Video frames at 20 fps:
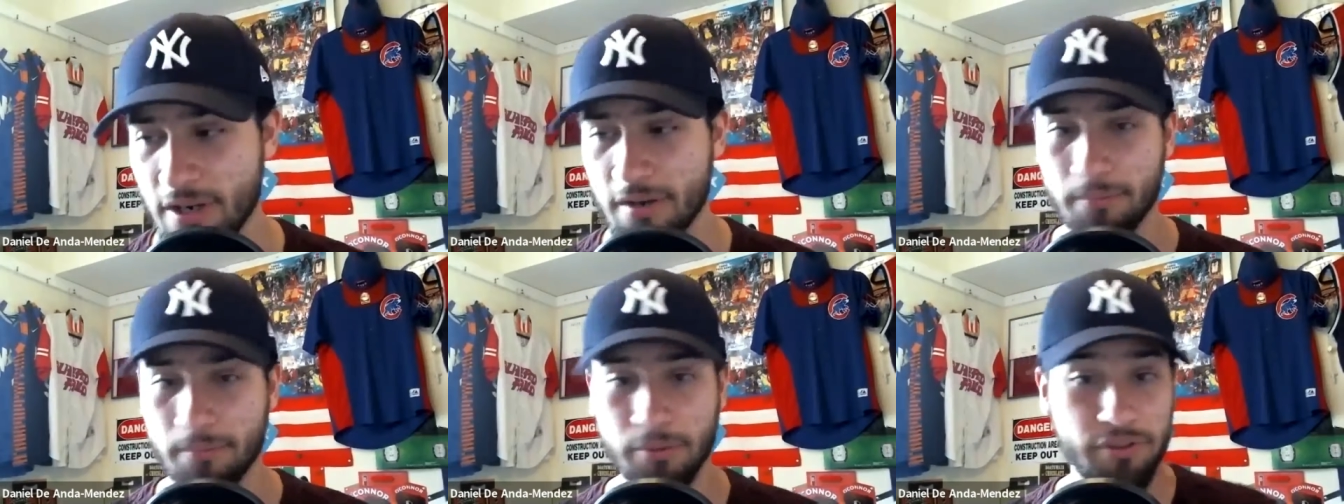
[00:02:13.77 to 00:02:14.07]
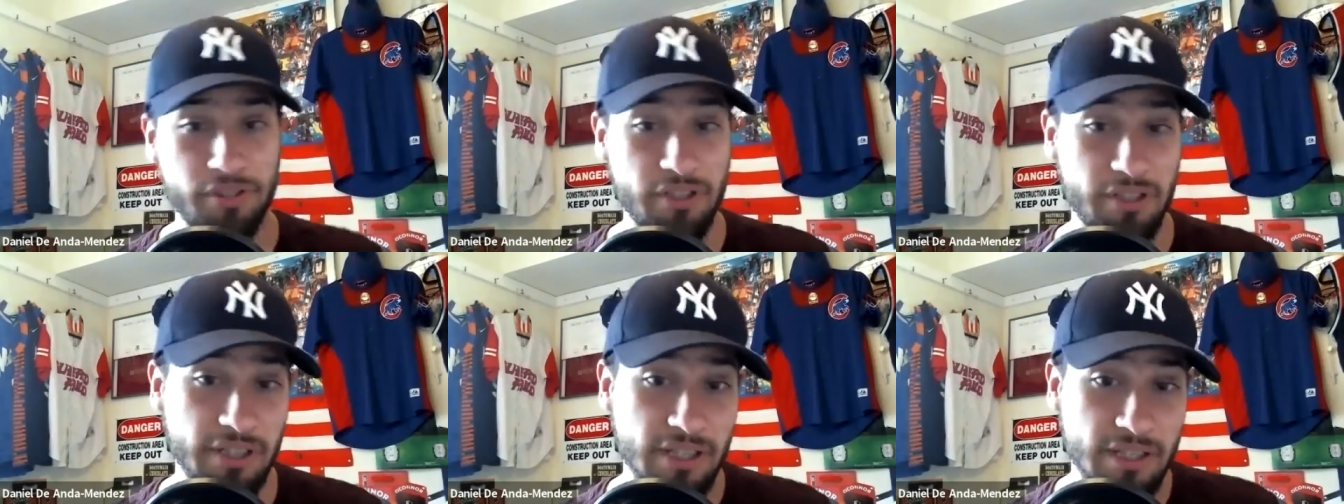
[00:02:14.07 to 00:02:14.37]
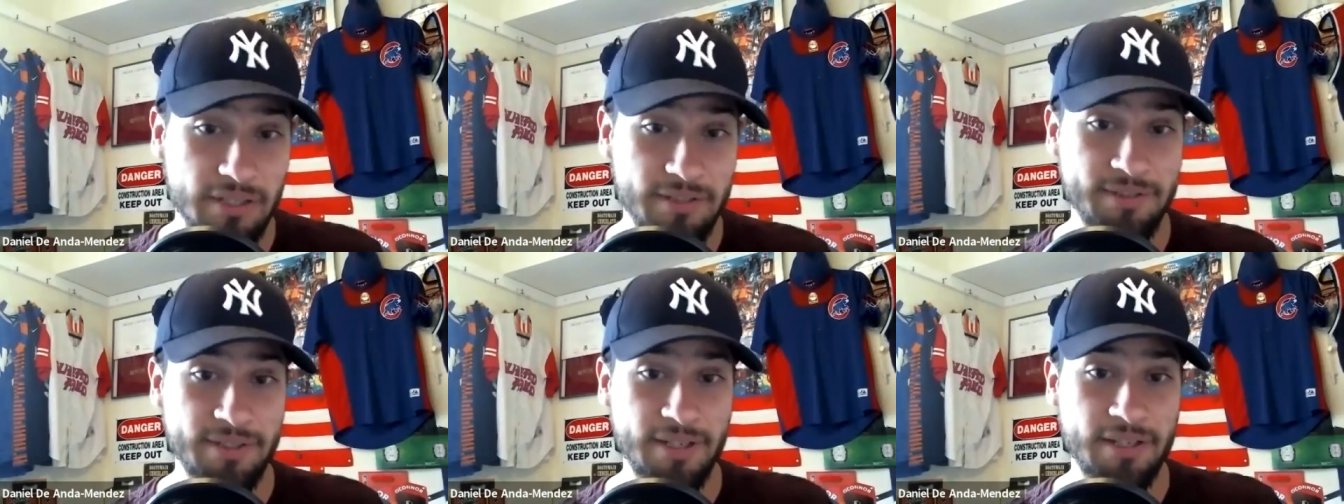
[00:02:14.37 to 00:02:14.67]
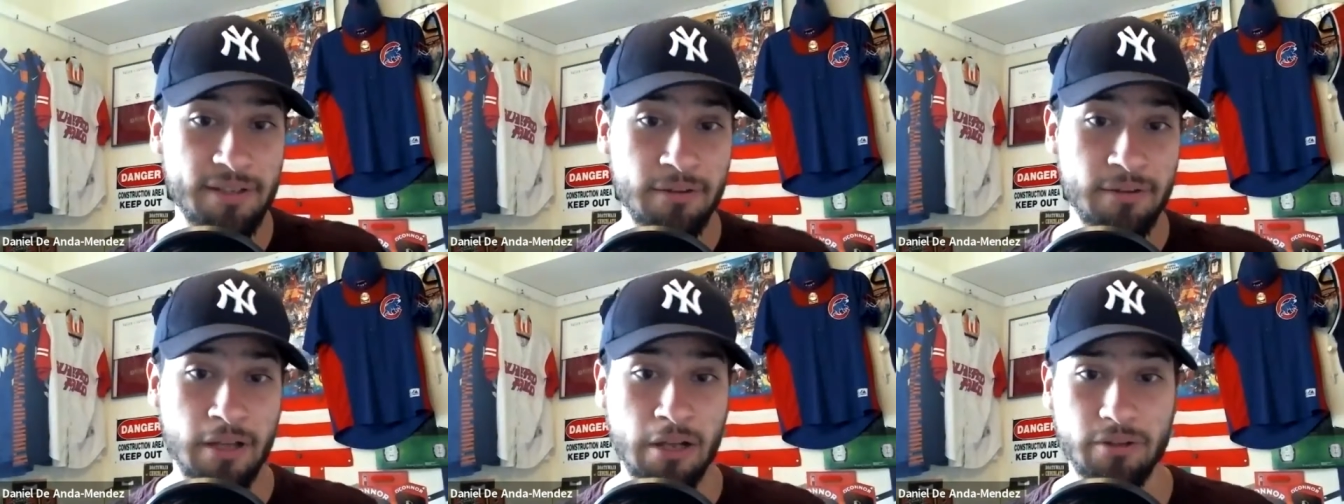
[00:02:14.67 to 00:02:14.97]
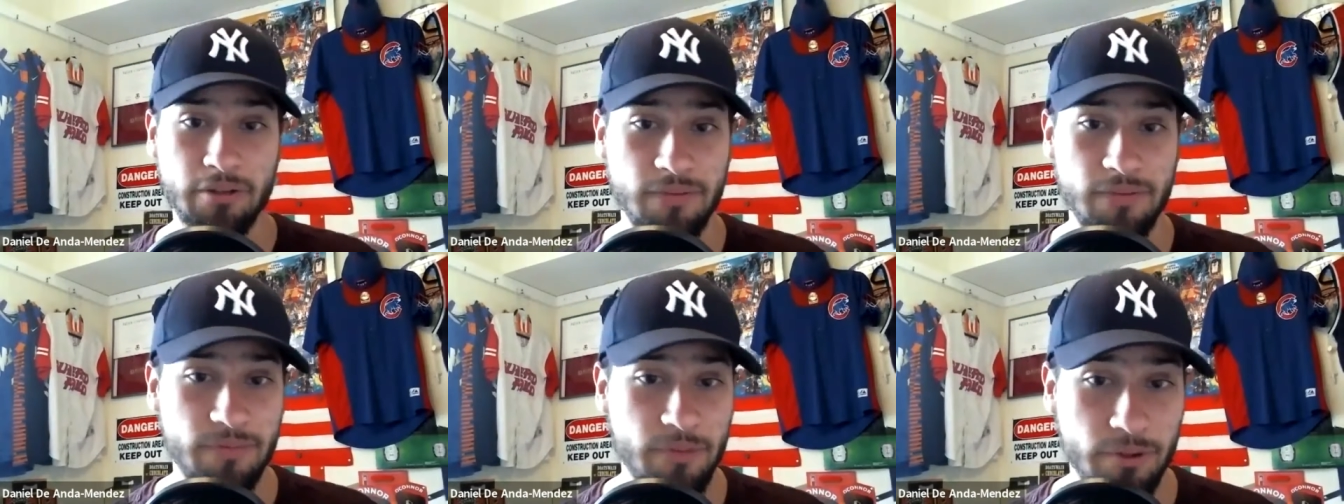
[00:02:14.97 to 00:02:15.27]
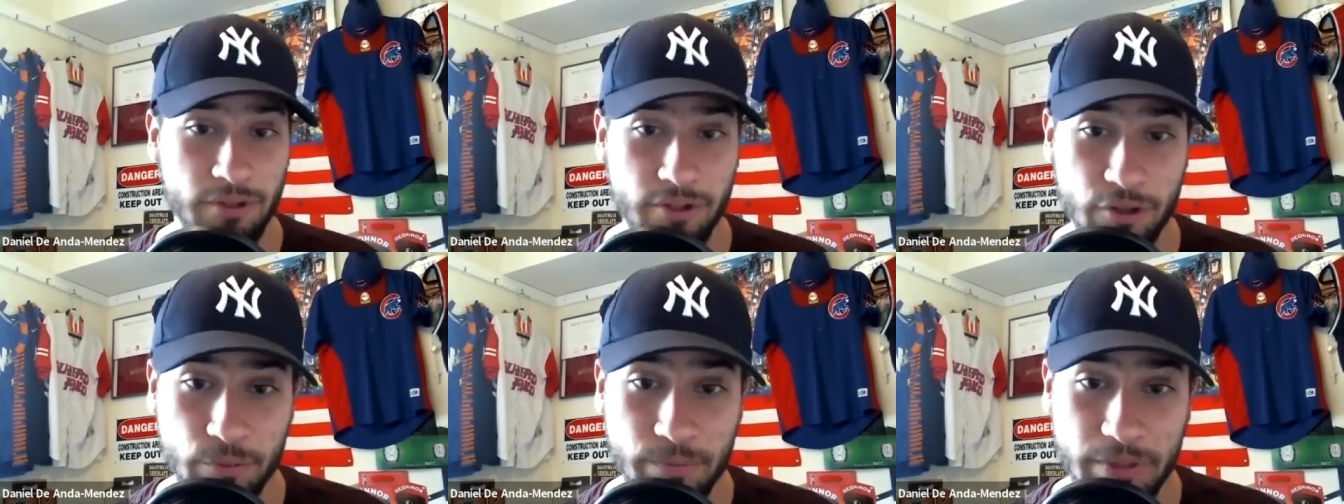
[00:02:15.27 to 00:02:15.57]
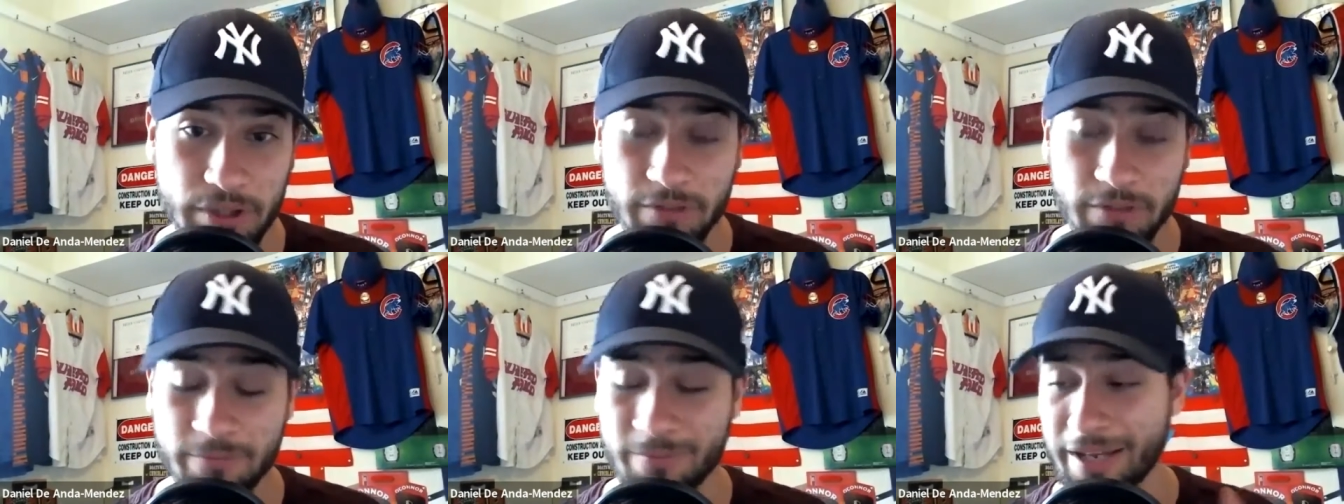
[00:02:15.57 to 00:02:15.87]
per the leagues, and I'll give you a little
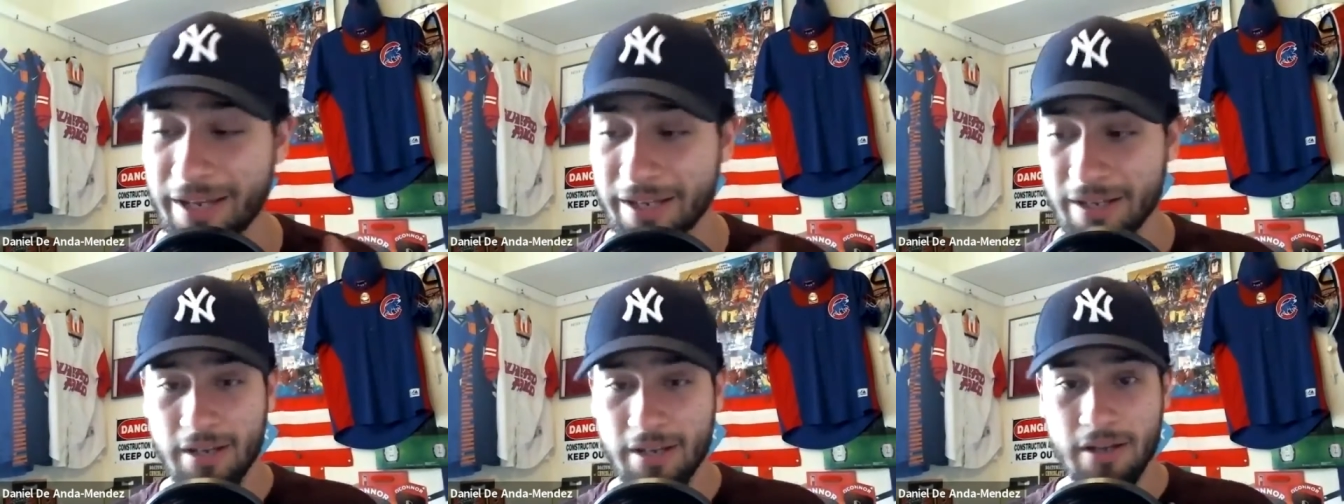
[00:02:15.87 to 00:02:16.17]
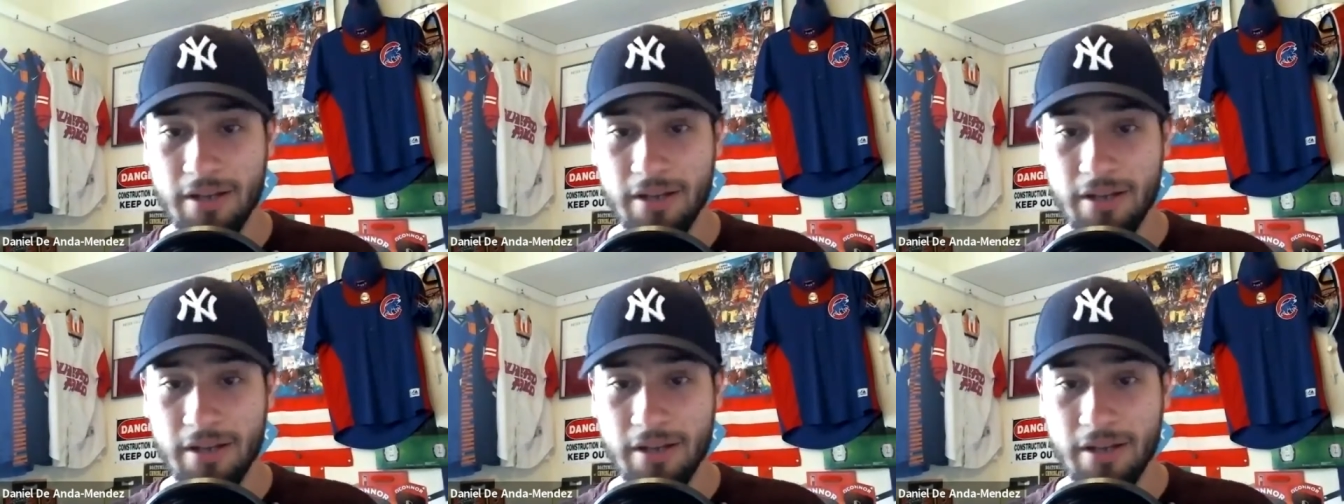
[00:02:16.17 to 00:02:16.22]
bit of my